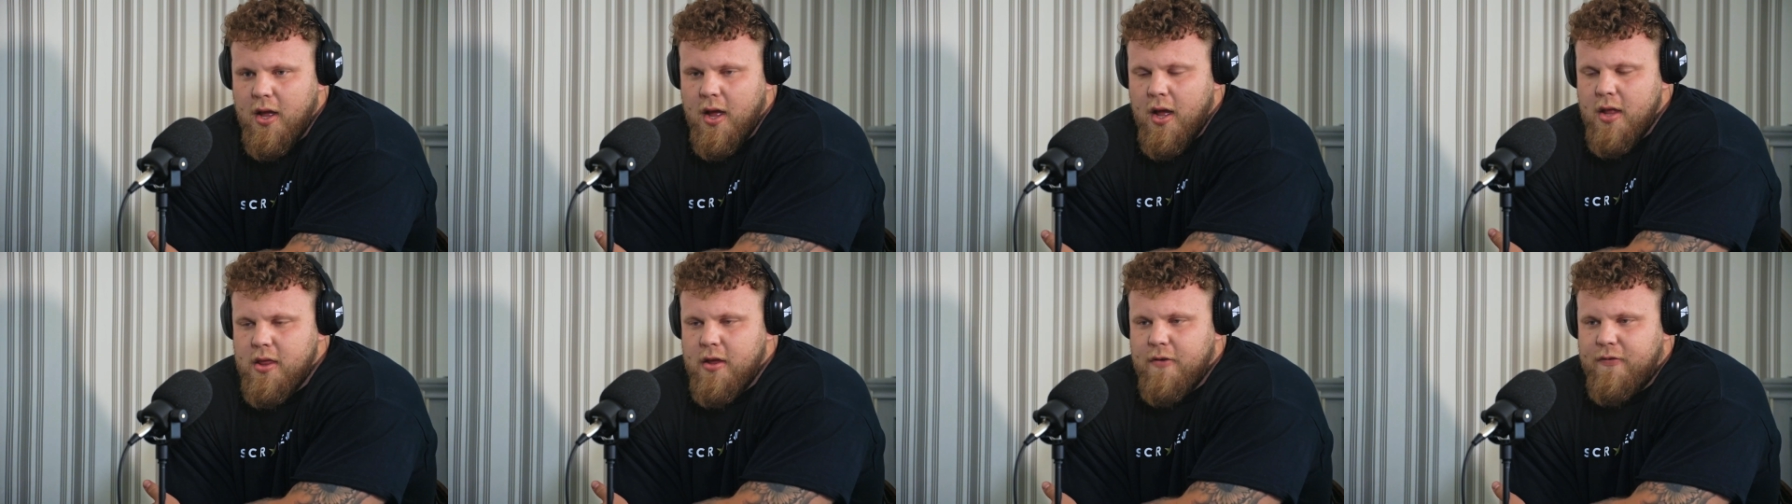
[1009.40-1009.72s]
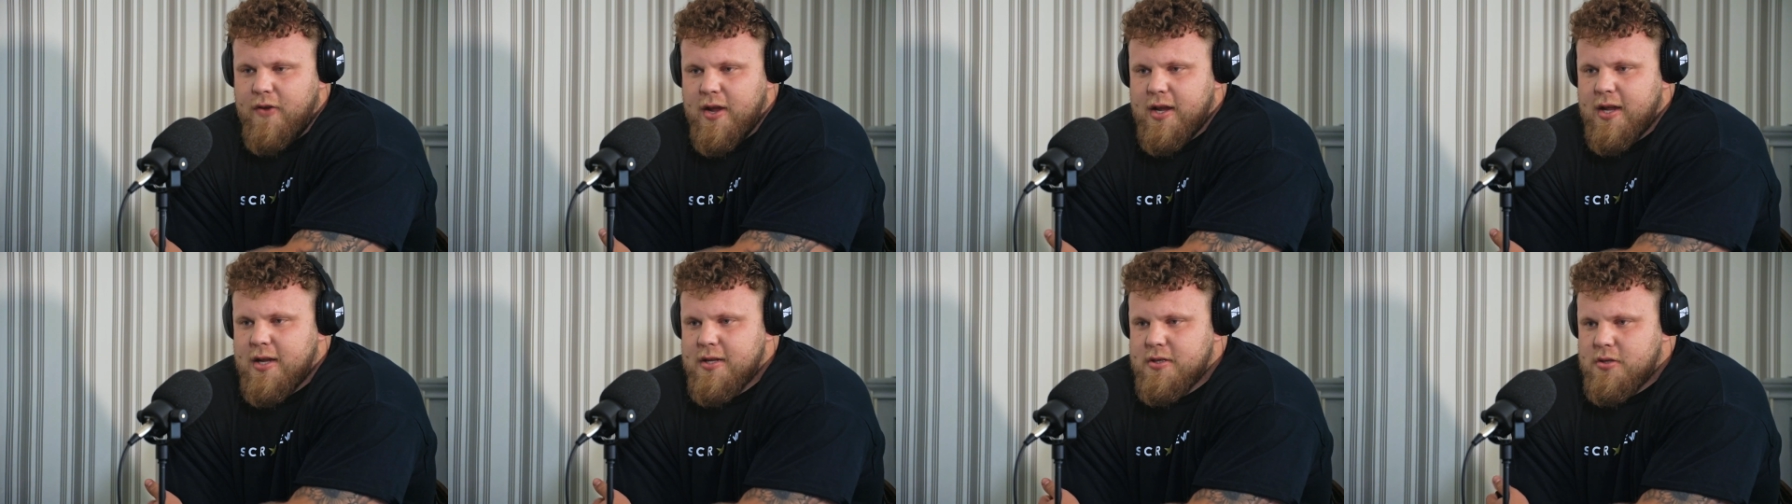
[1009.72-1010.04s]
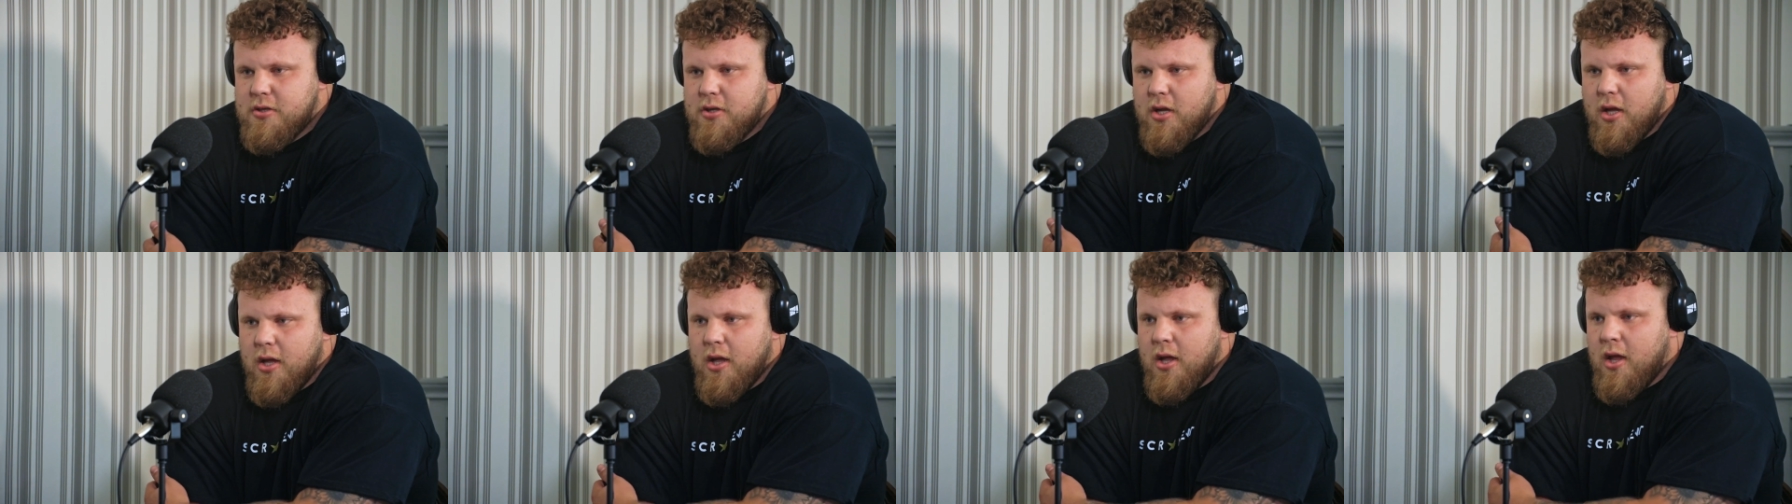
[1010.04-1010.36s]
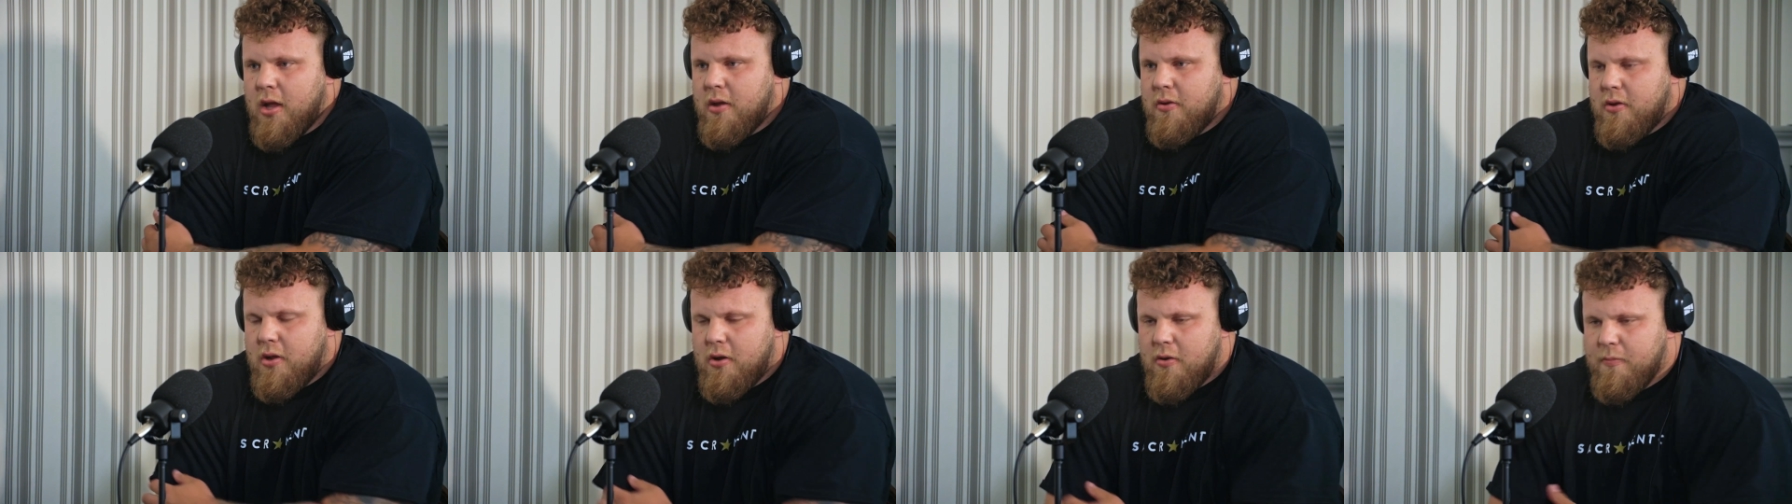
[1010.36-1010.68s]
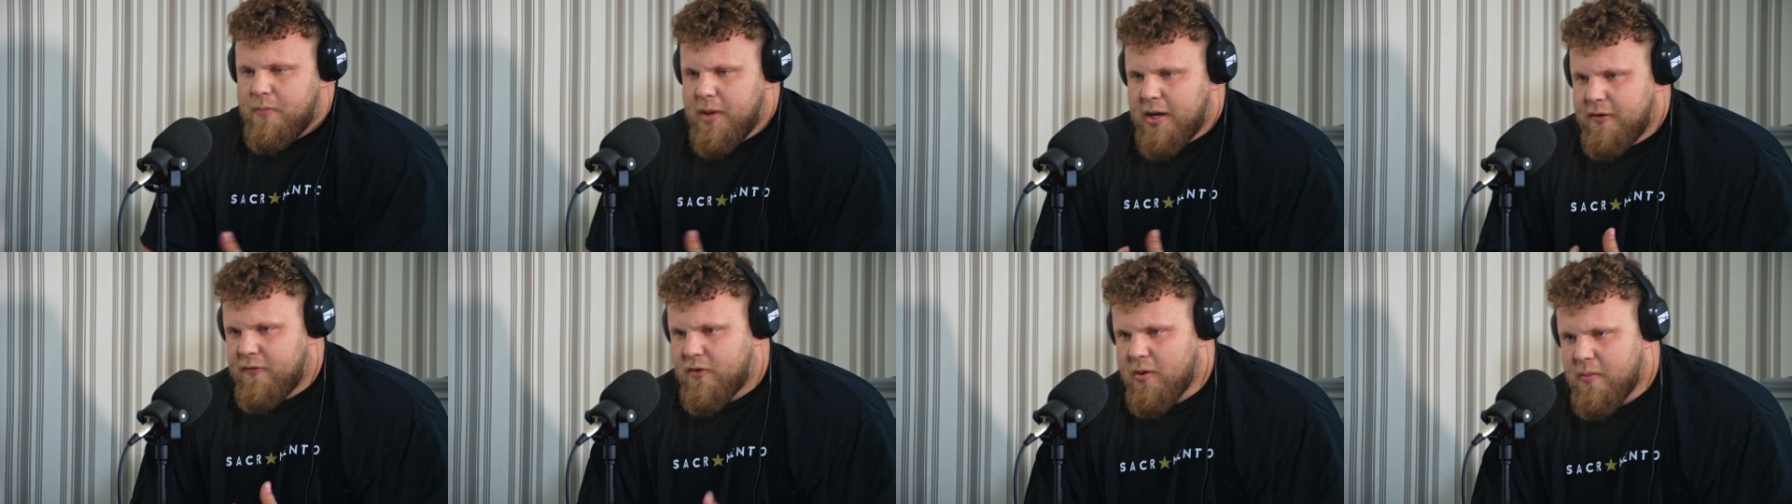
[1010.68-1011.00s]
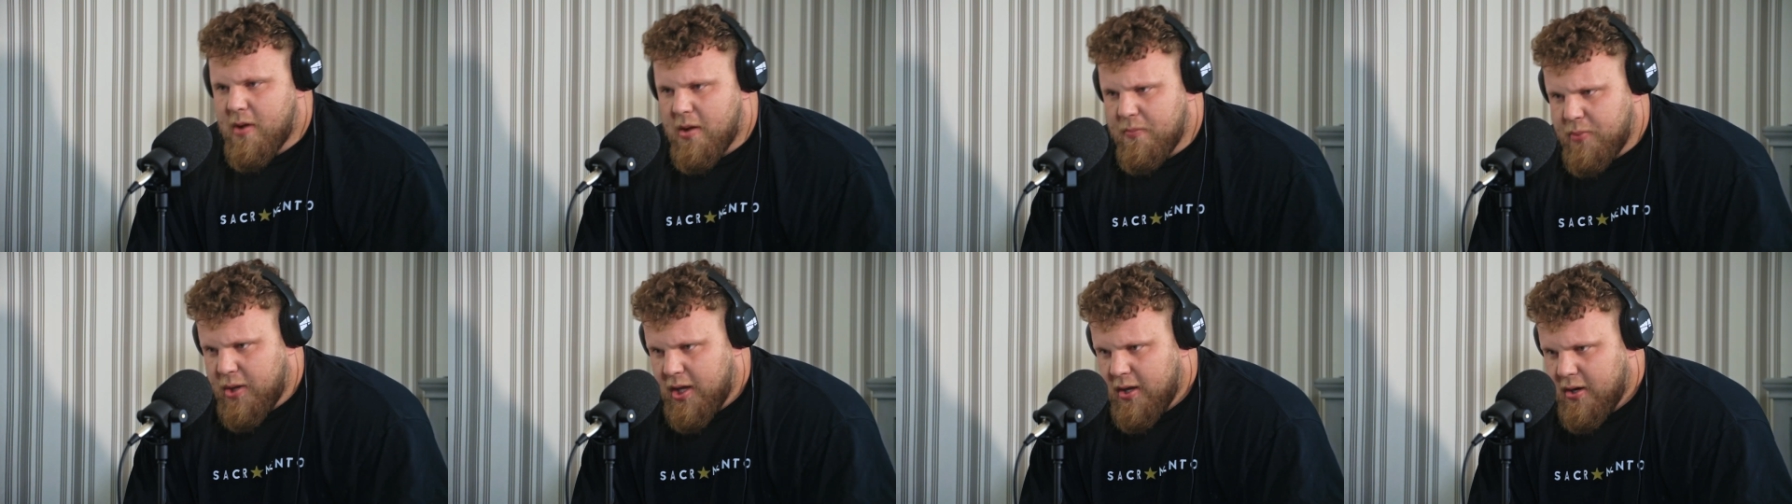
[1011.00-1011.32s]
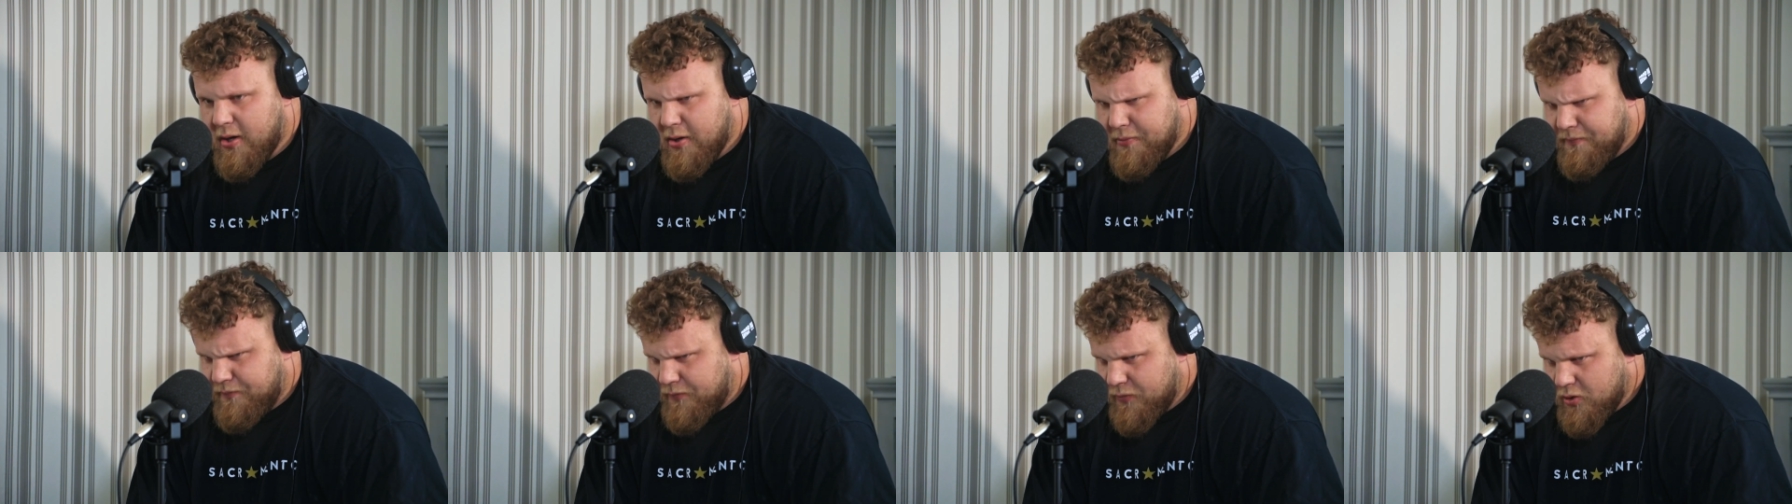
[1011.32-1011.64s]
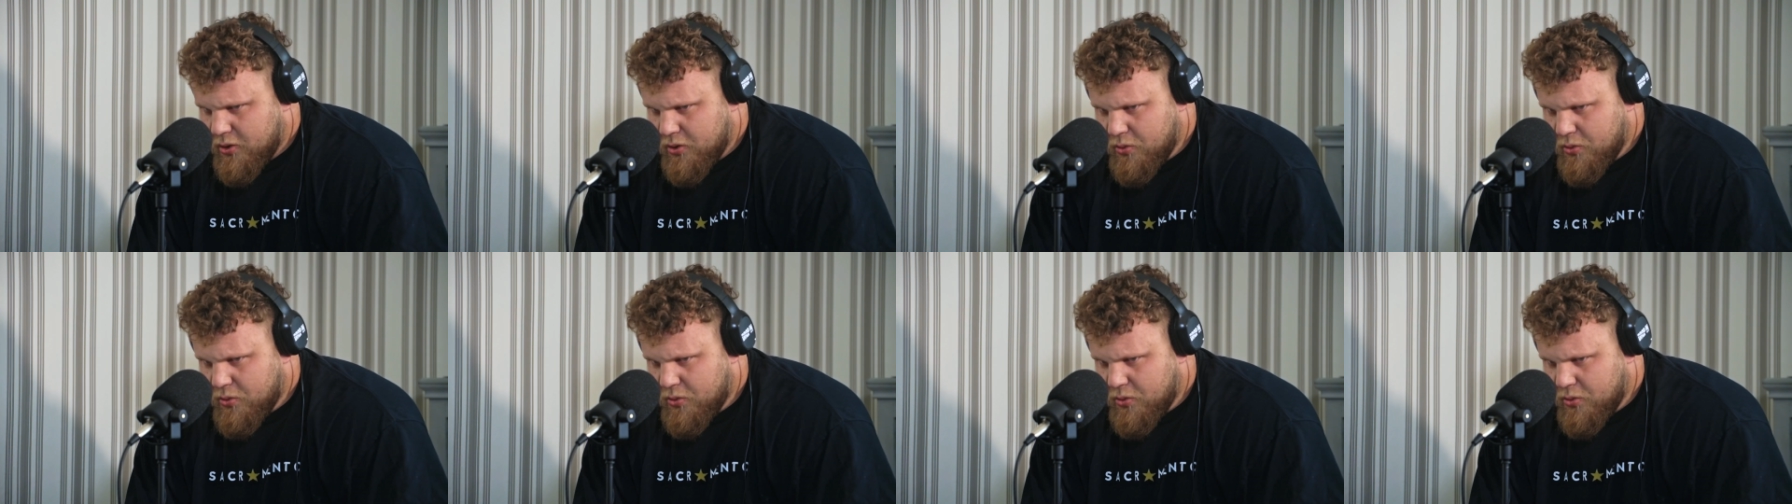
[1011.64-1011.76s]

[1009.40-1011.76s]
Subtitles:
the thing is, you know, being from up here,